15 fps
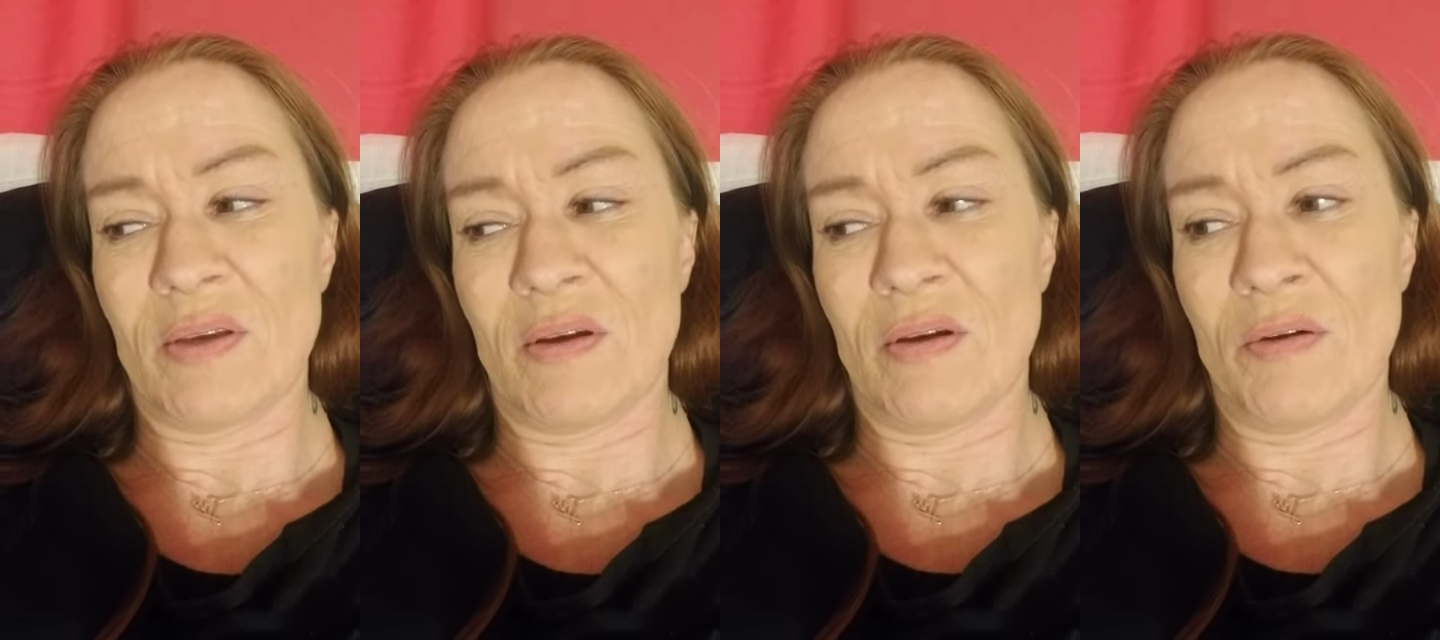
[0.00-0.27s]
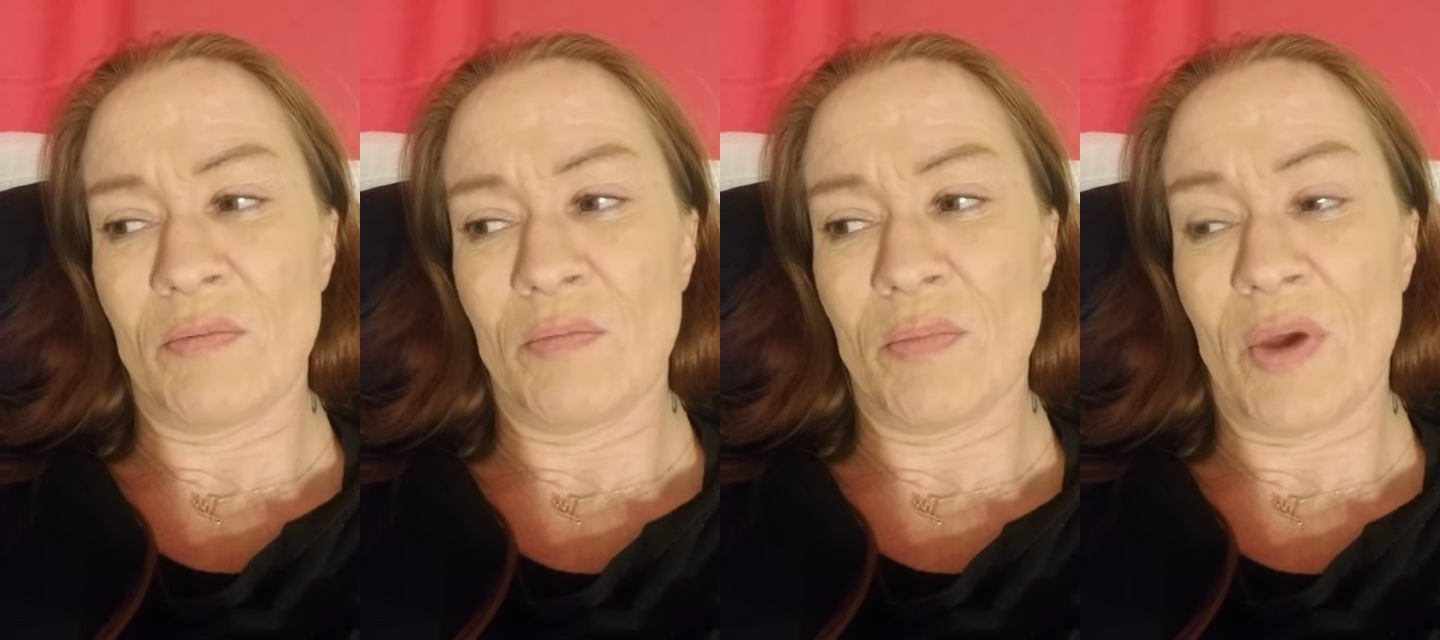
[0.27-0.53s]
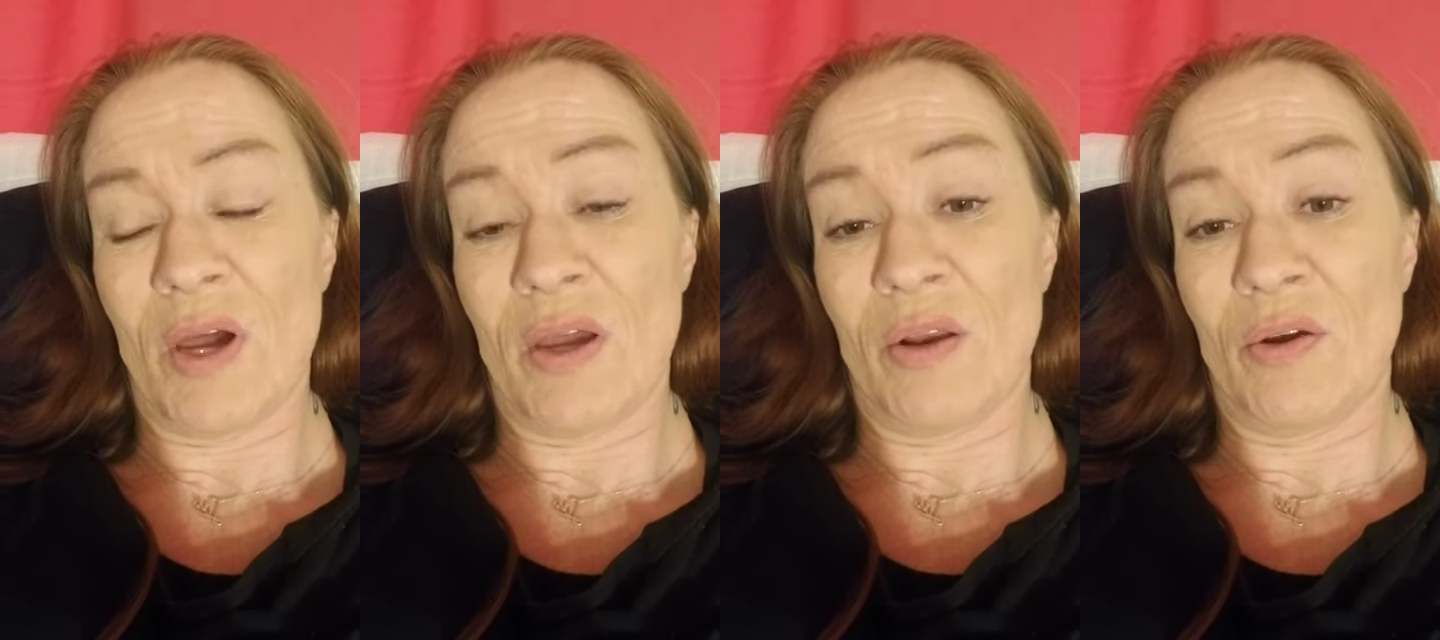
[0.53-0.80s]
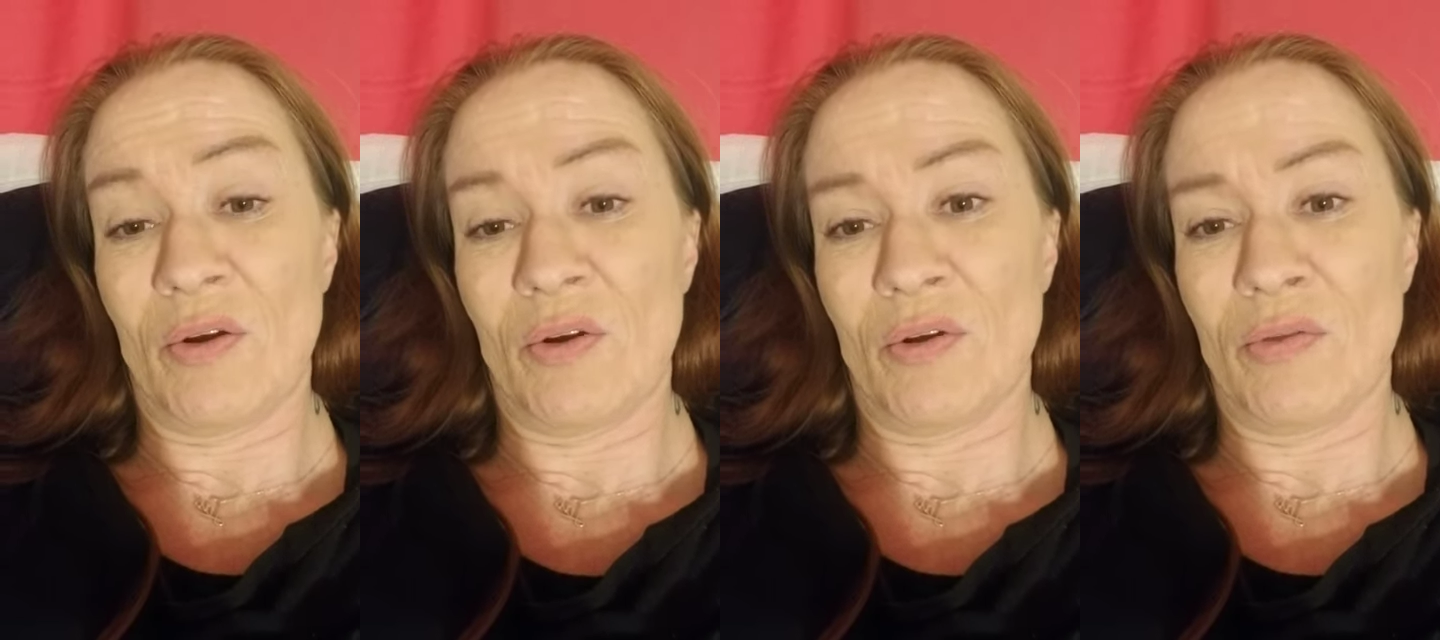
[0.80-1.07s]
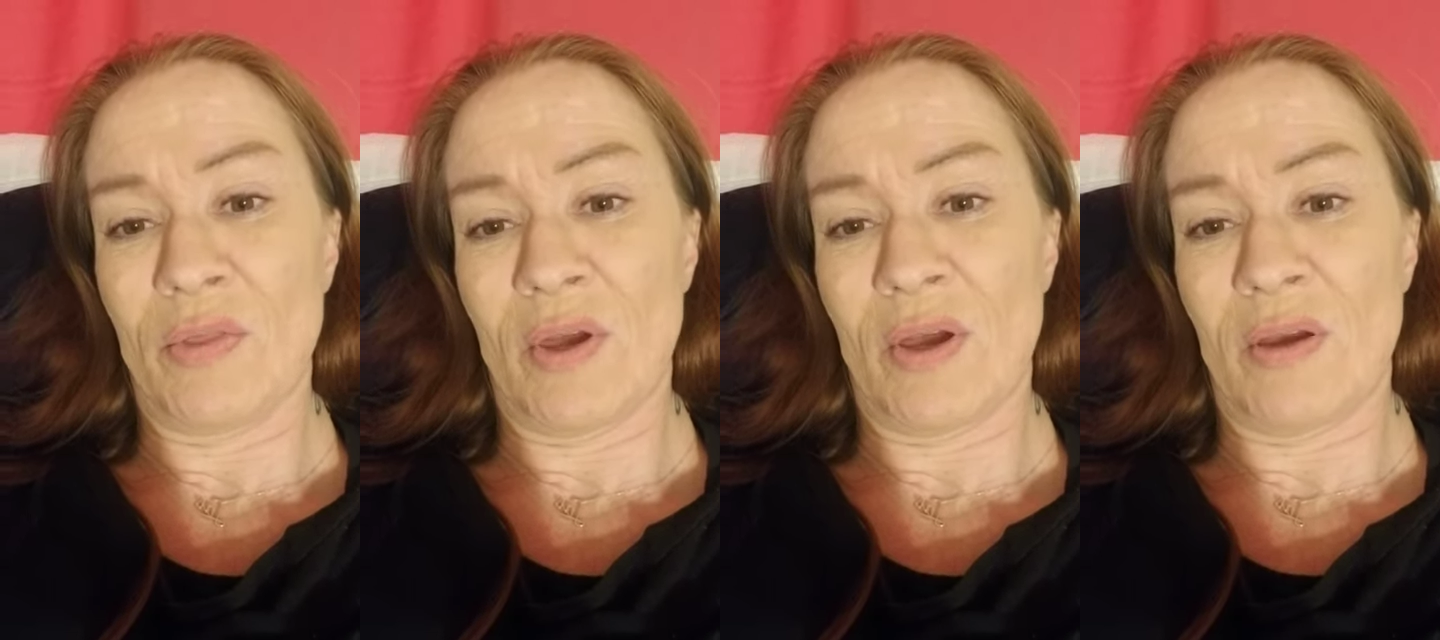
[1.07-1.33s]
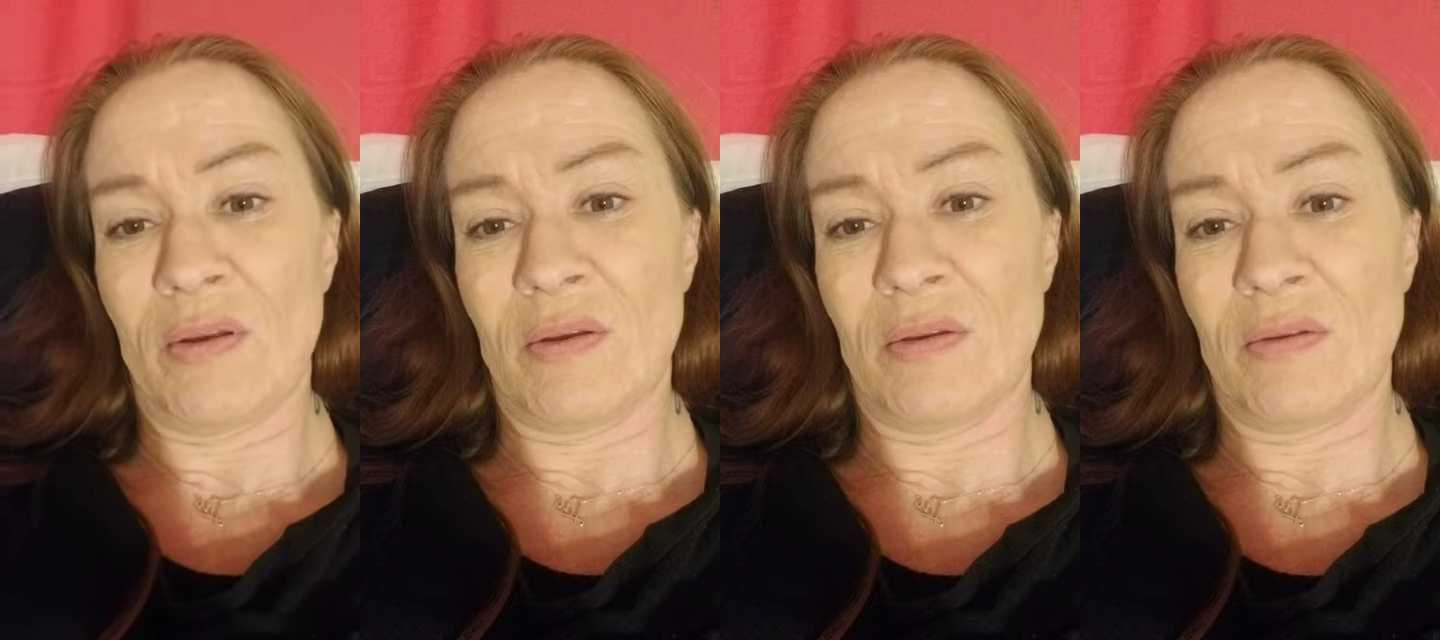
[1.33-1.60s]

um, I had heard that